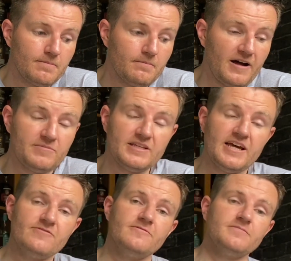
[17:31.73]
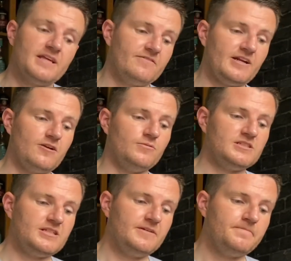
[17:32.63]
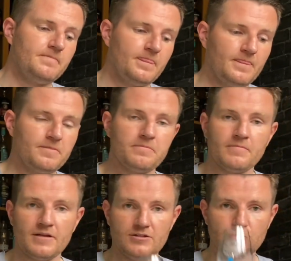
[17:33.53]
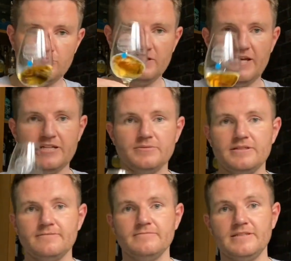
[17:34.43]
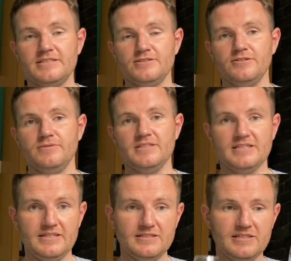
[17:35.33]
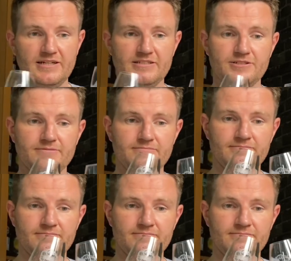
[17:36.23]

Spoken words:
But I've been Kevin Grant Whiskey. Join me next week. Let's talk whiskey. Slange.